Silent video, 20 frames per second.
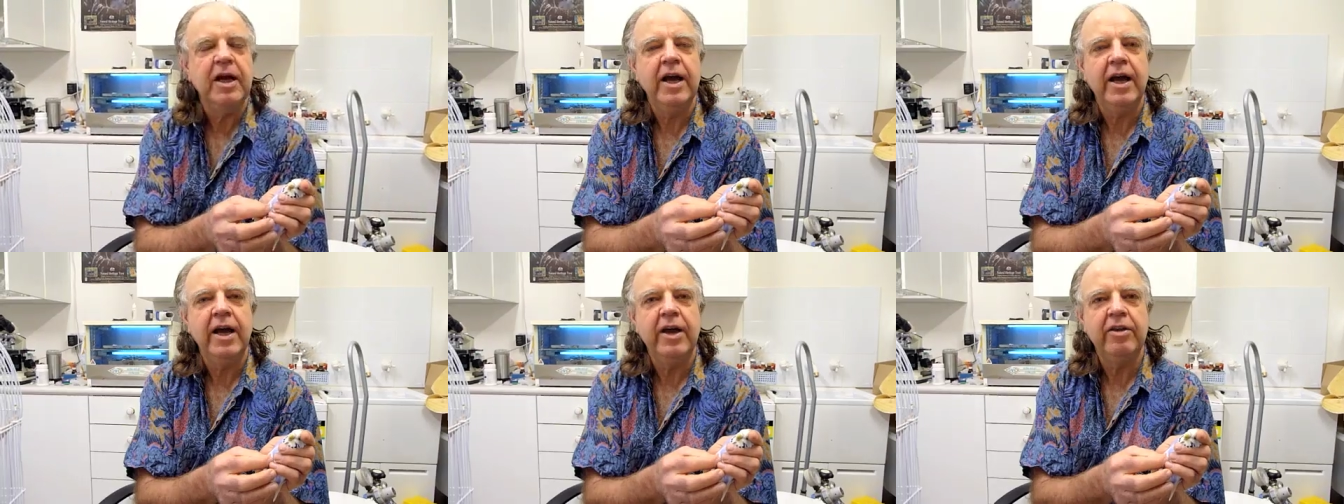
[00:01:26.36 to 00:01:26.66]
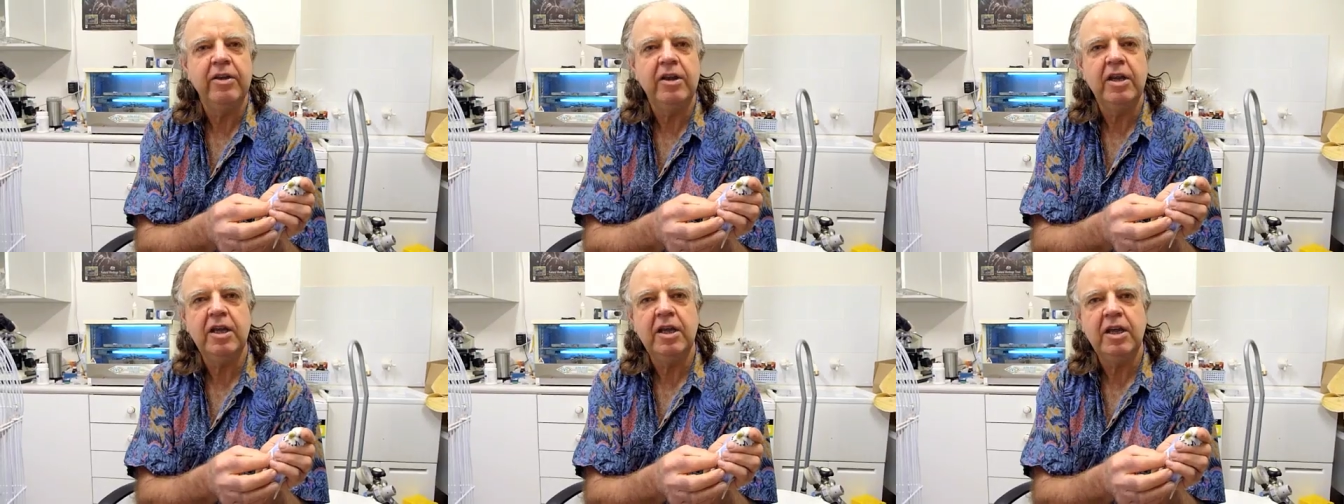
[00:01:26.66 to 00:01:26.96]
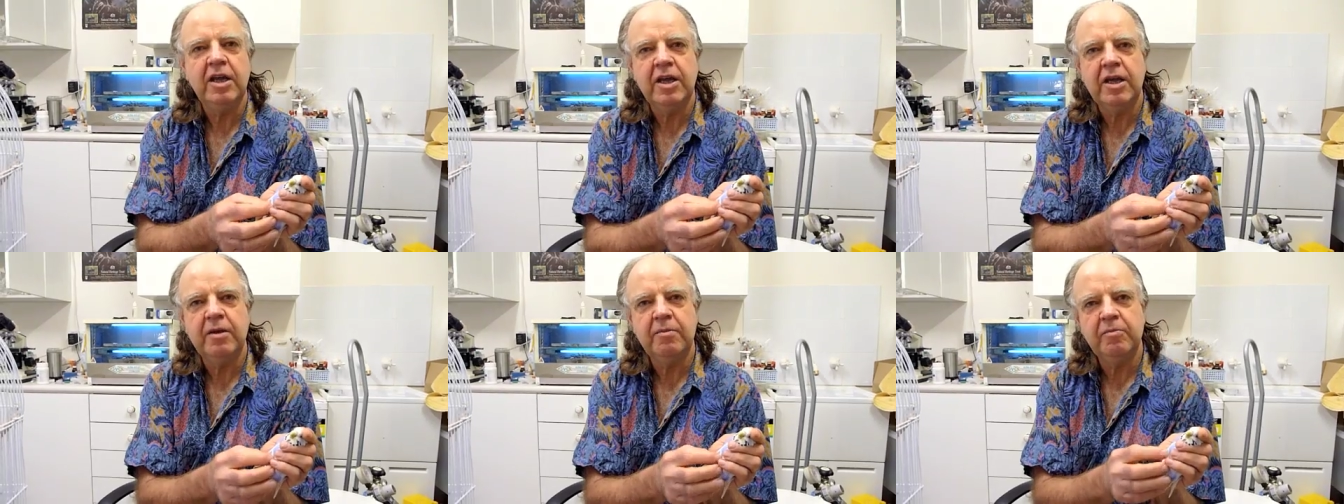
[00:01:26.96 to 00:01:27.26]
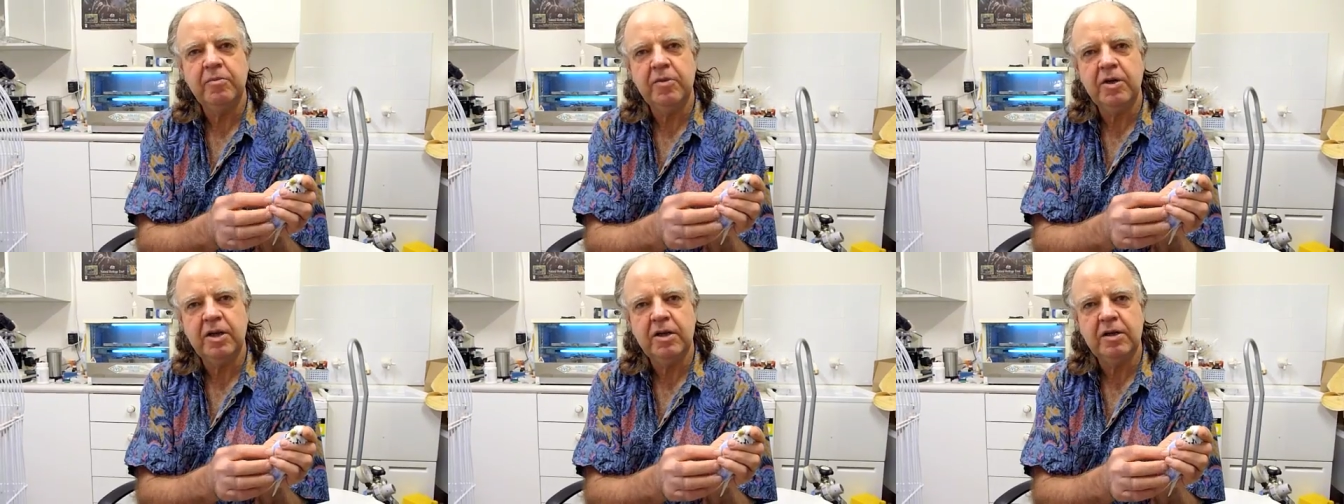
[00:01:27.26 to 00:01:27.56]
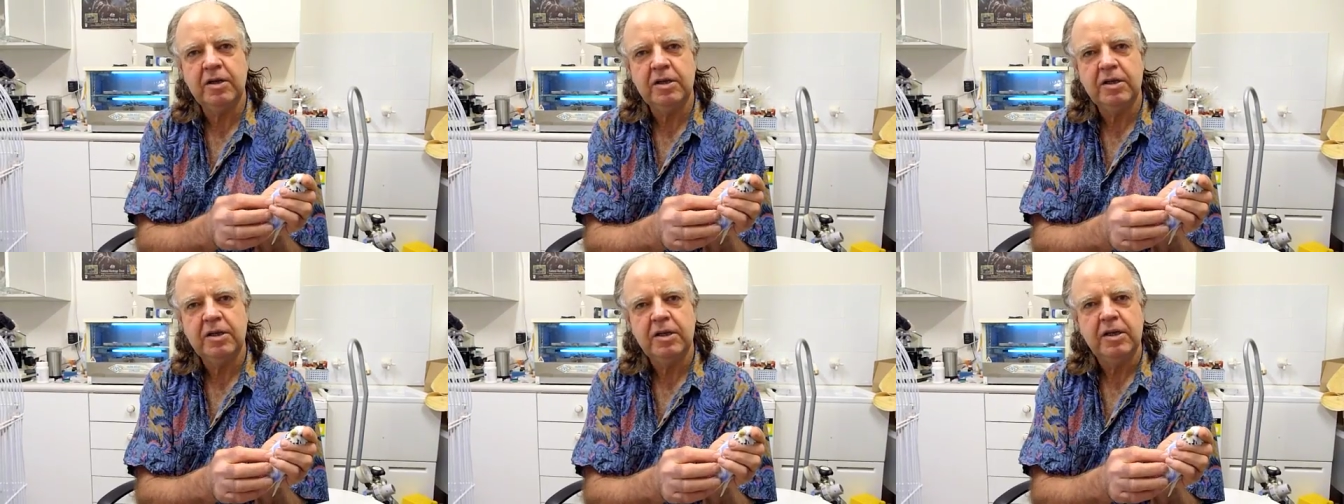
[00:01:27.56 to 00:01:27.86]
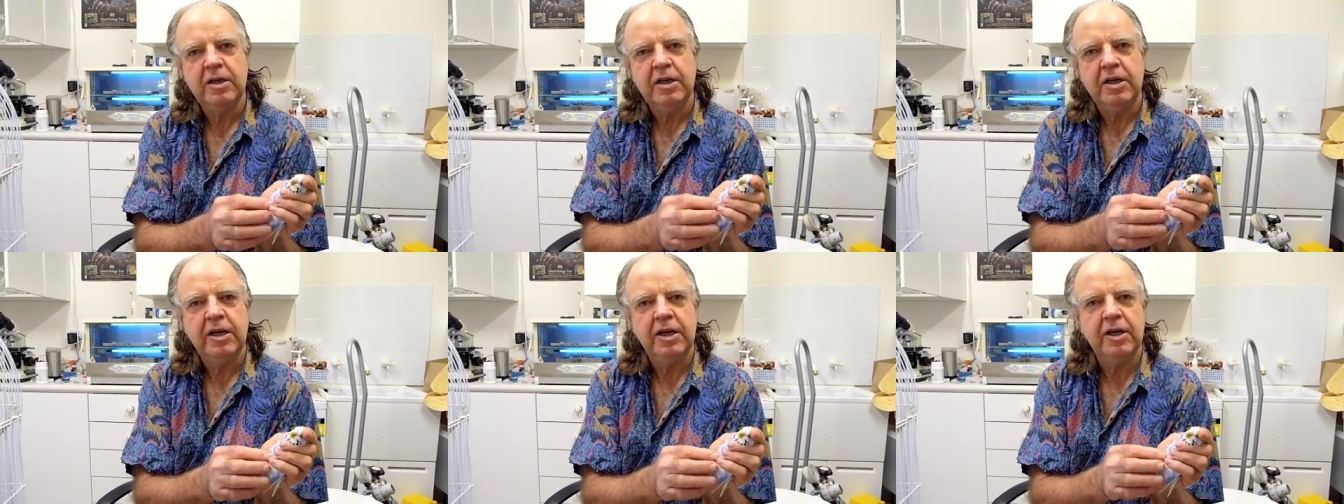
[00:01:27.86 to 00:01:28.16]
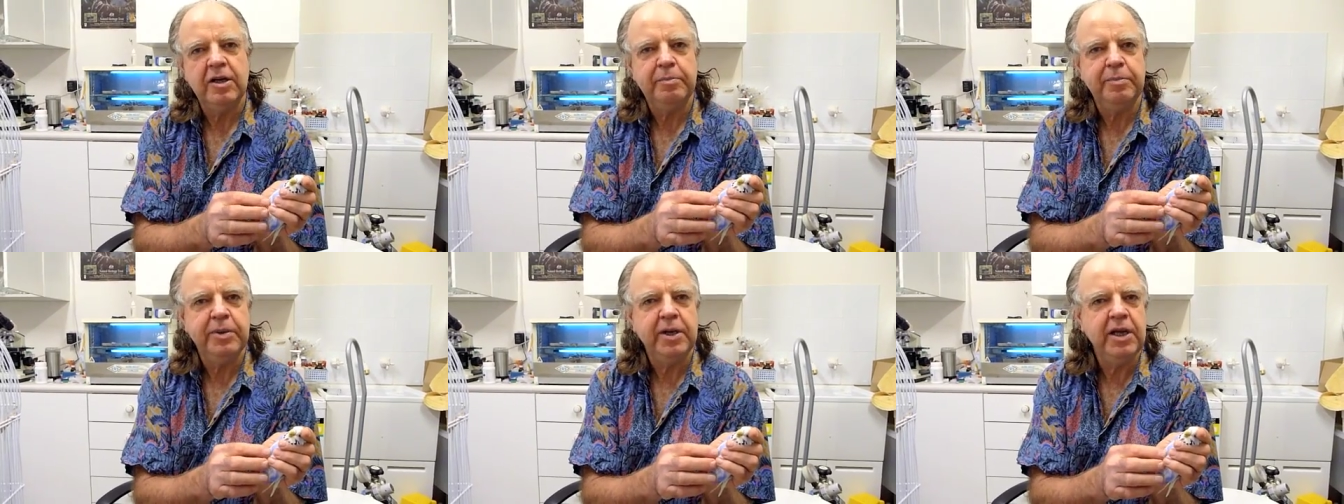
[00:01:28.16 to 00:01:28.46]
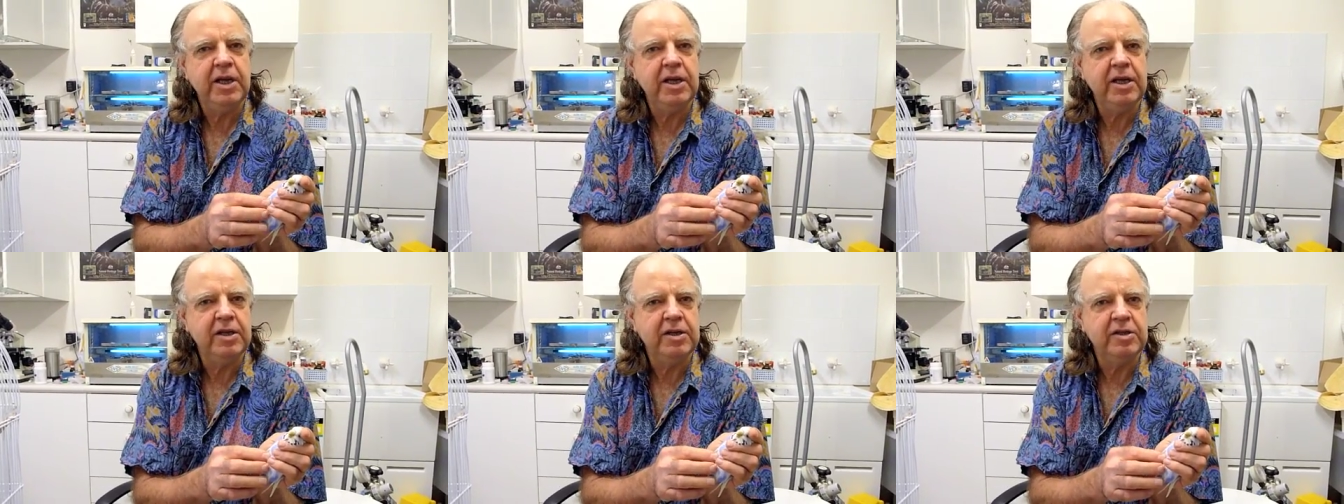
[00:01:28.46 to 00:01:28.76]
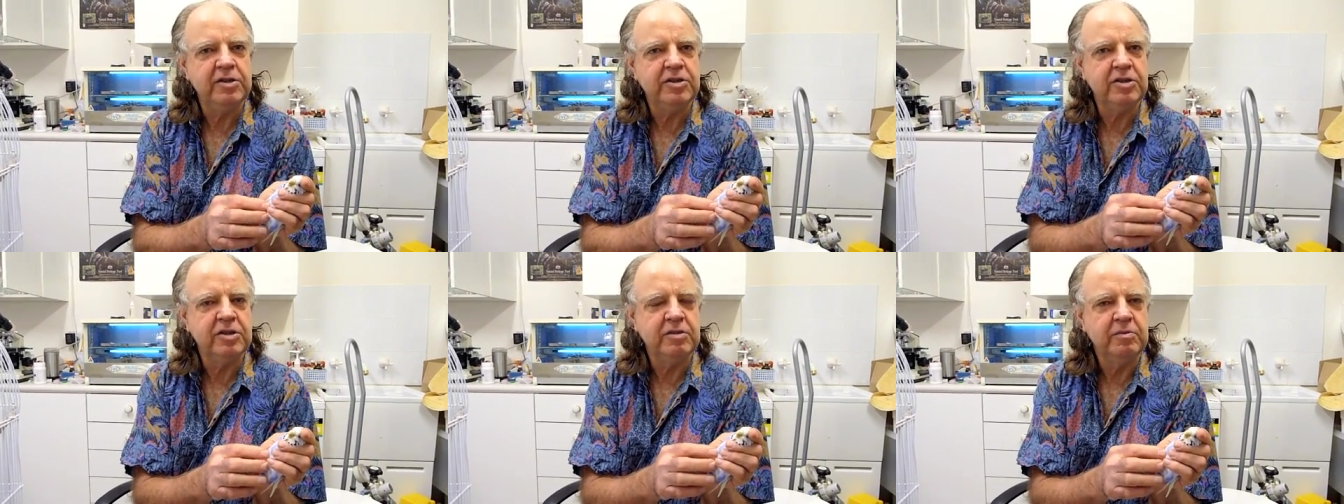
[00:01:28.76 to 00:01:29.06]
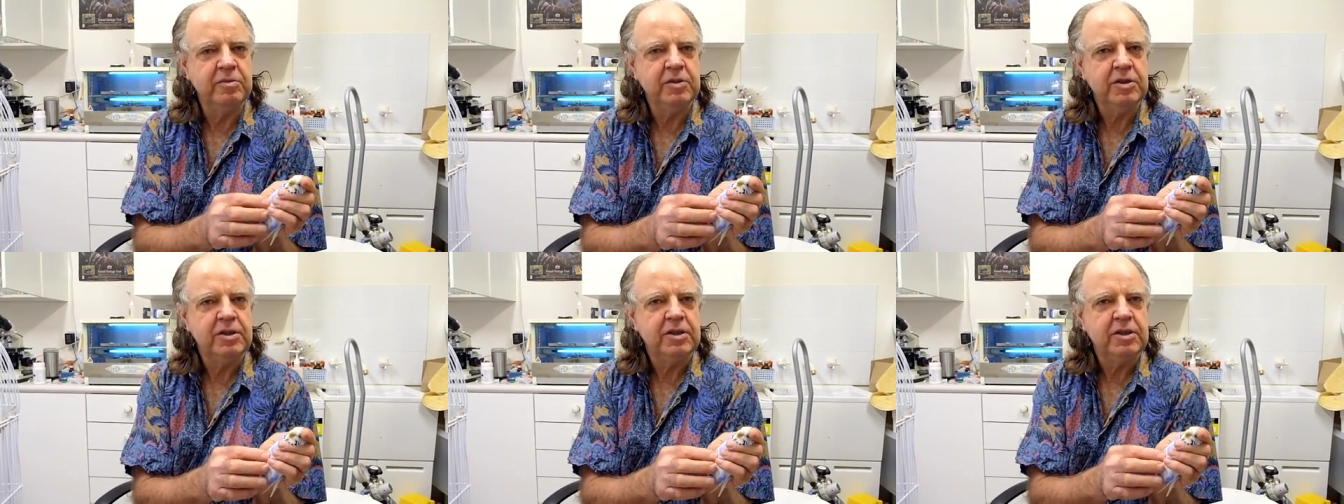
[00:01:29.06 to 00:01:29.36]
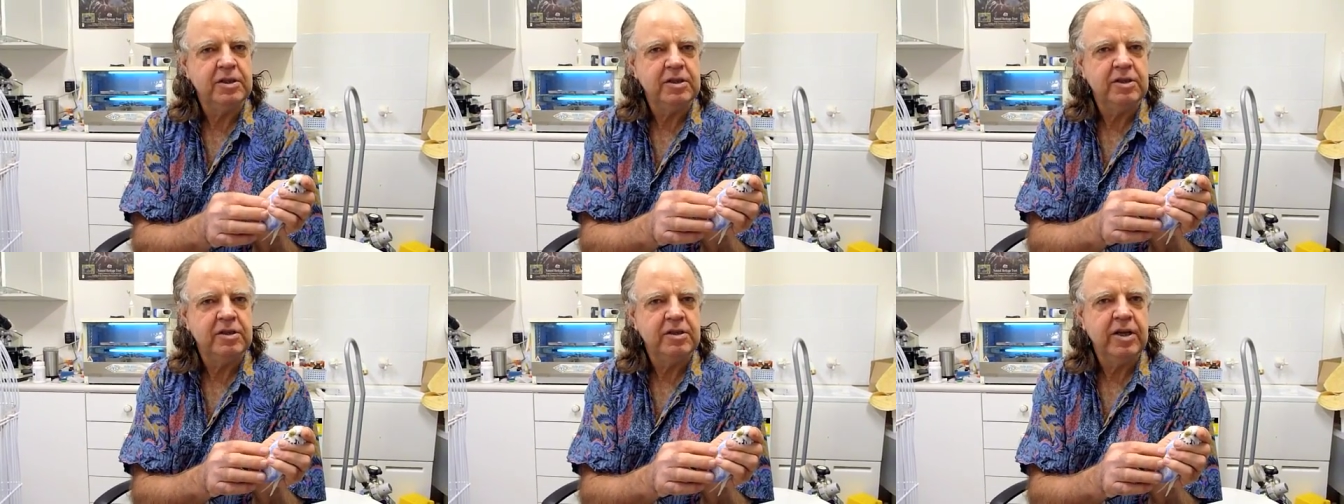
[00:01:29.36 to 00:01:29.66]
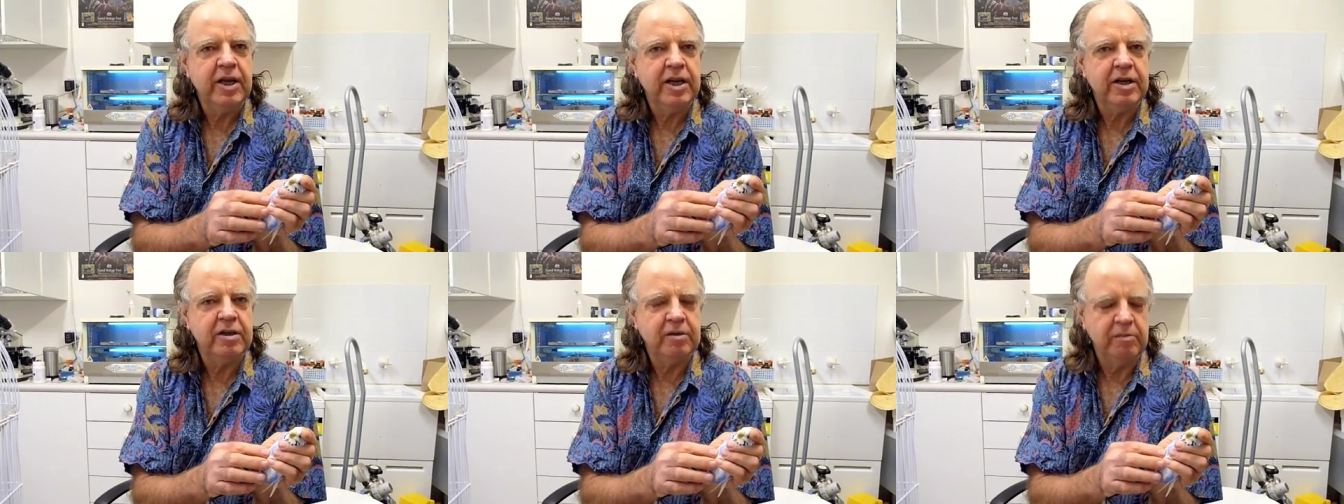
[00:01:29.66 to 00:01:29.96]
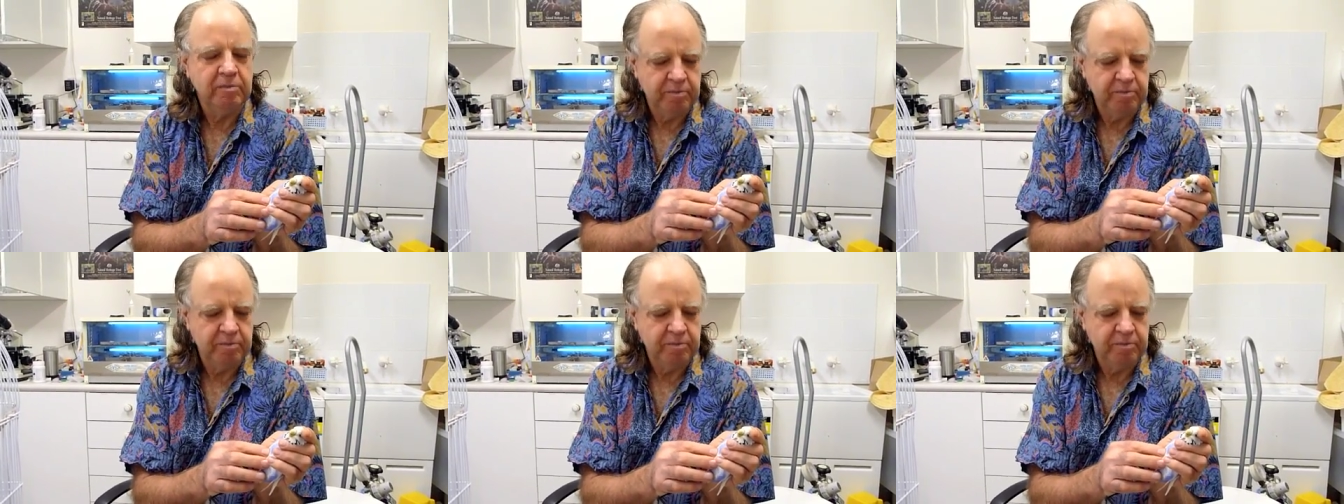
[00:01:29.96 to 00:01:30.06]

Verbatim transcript: and the it appears that